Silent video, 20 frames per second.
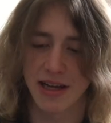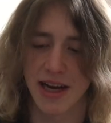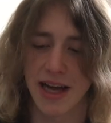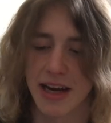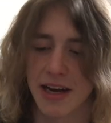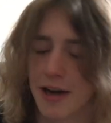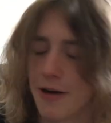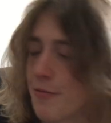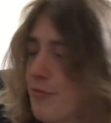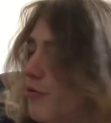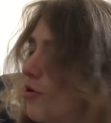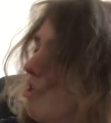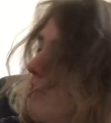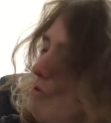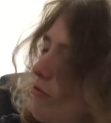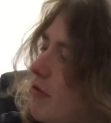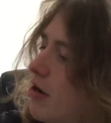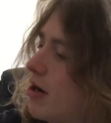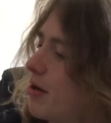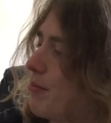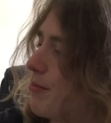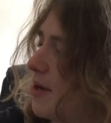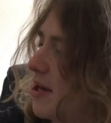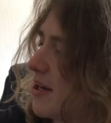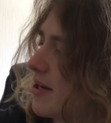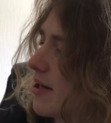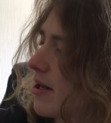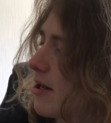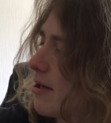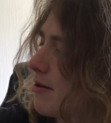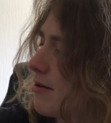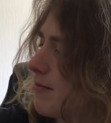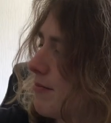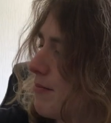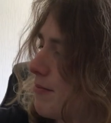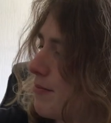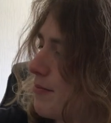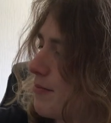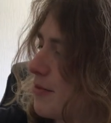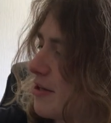And I really want to make it
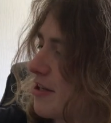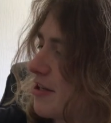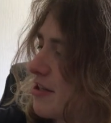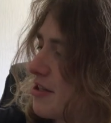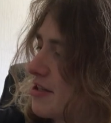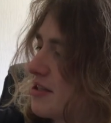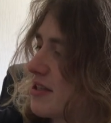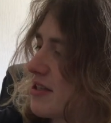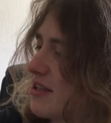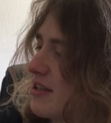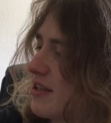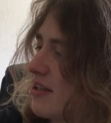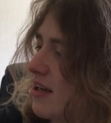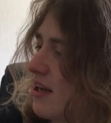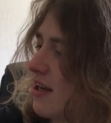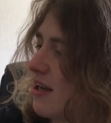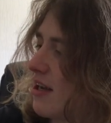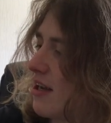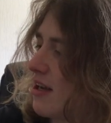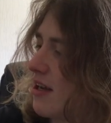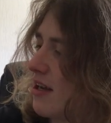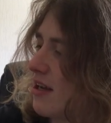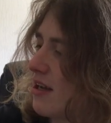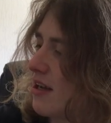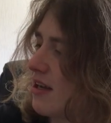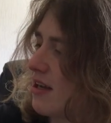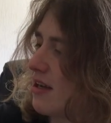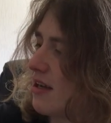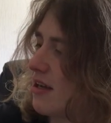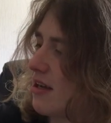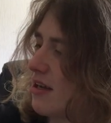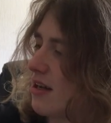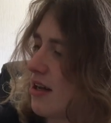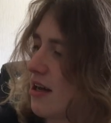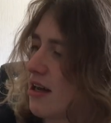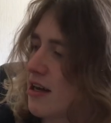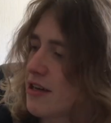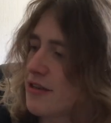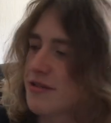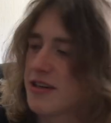because,
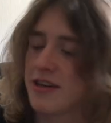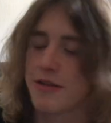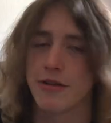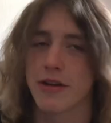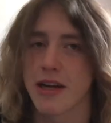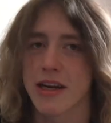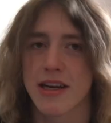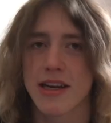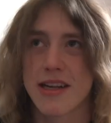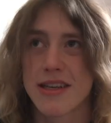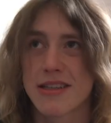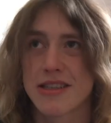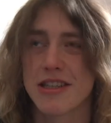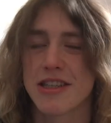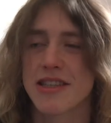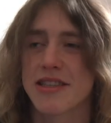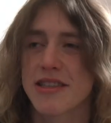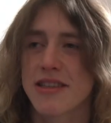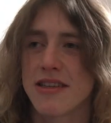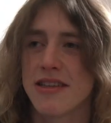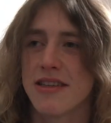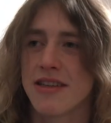I don't know, like, it just,